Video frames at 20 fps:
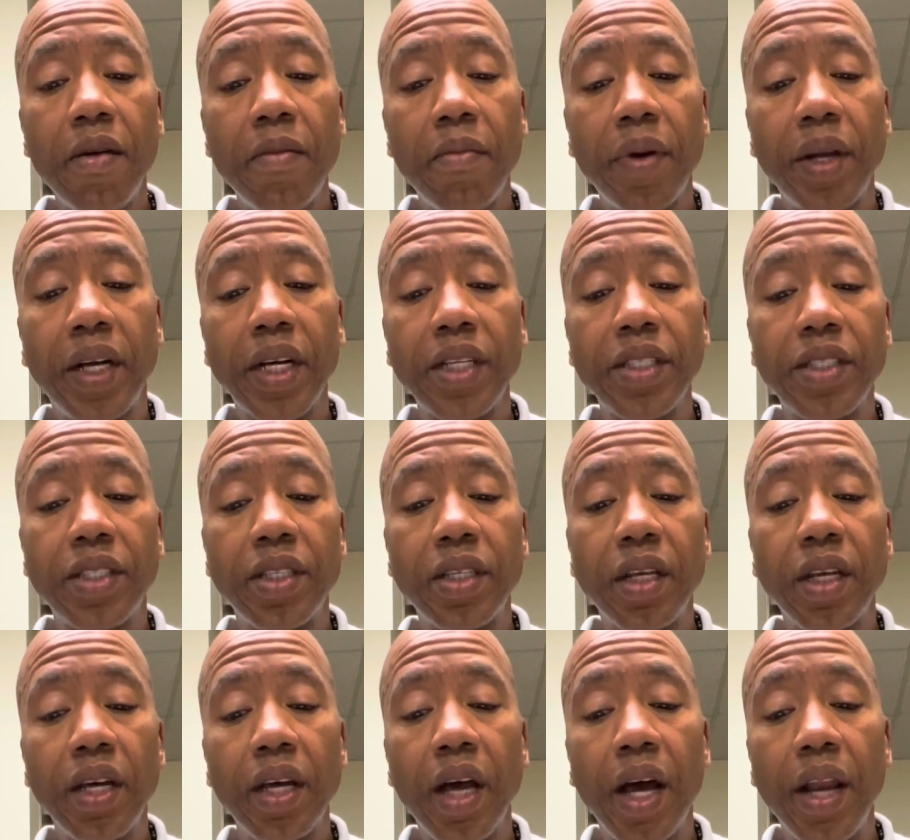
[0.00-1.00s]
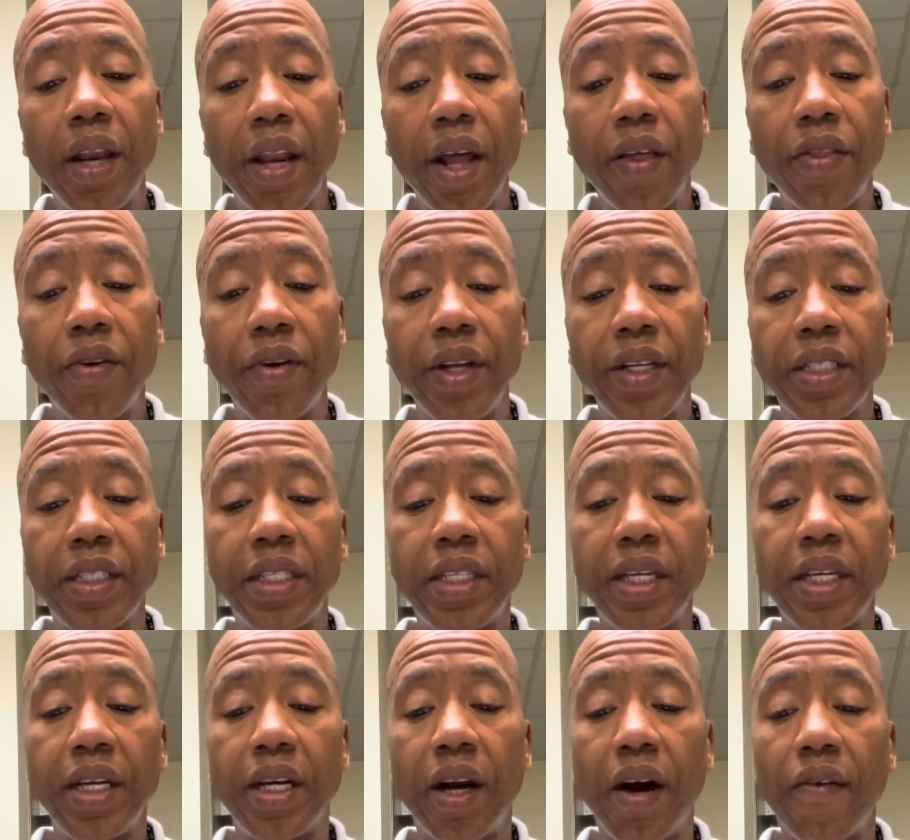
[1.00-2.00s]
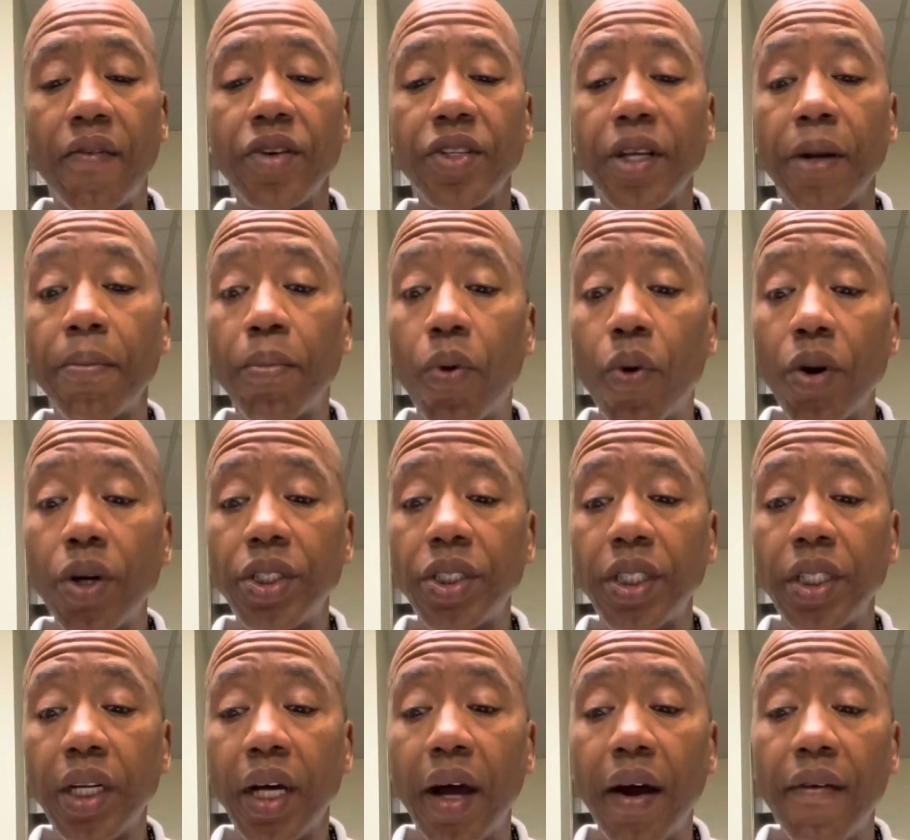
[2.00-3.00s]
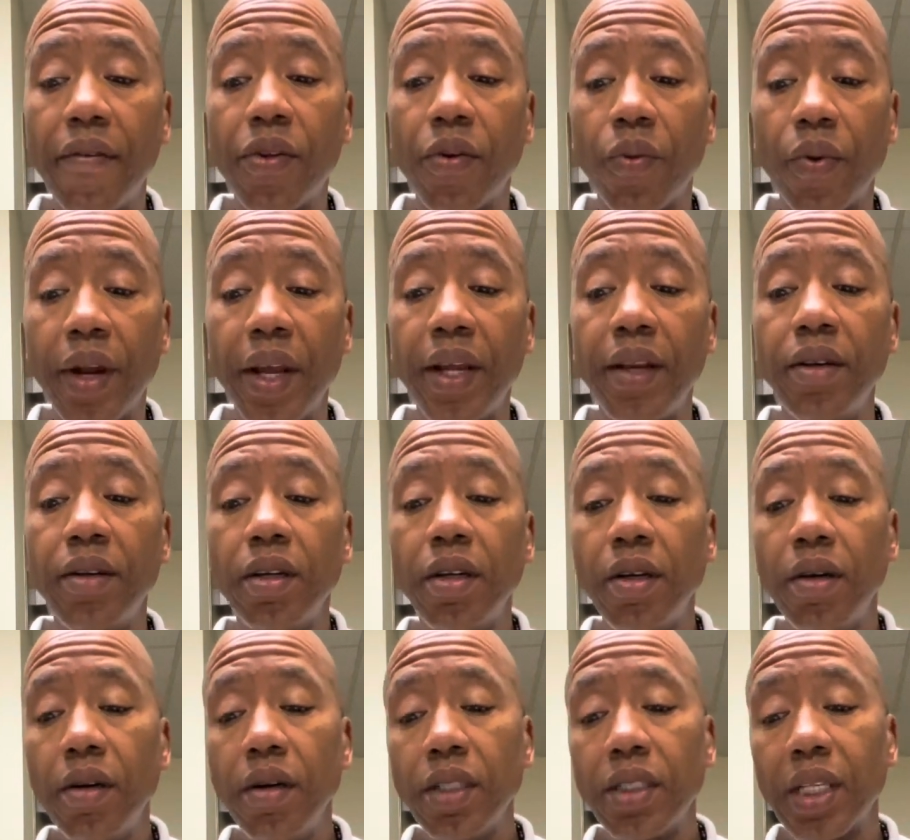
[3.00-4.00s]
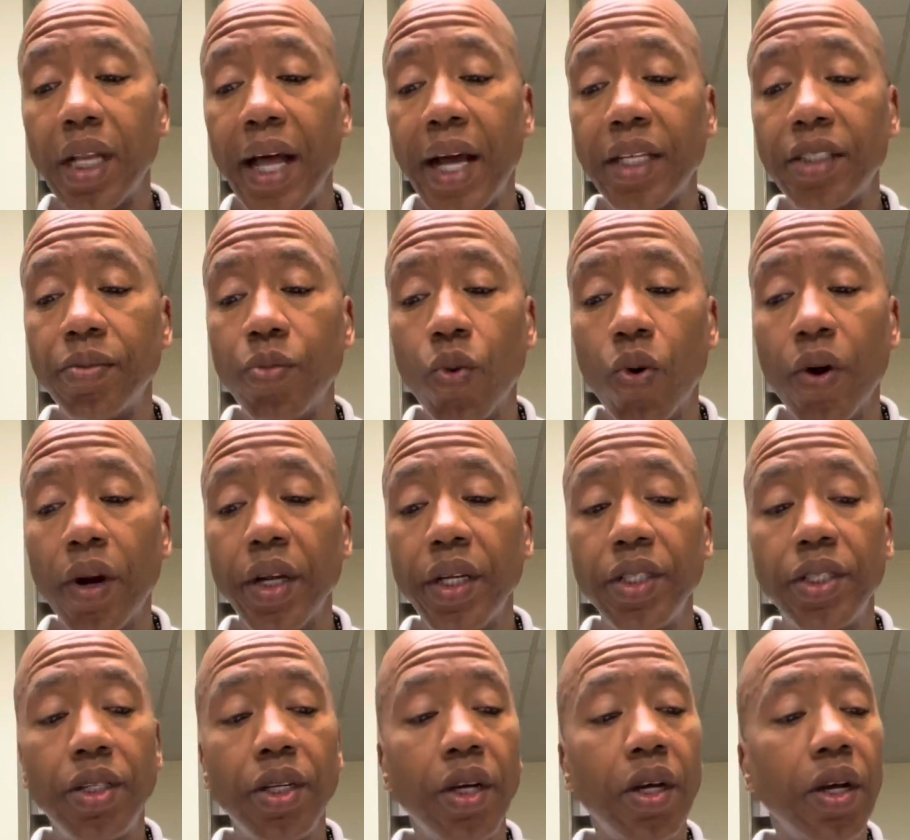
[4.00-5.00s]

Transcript: because another entity covers a portion of the rent/mortgage,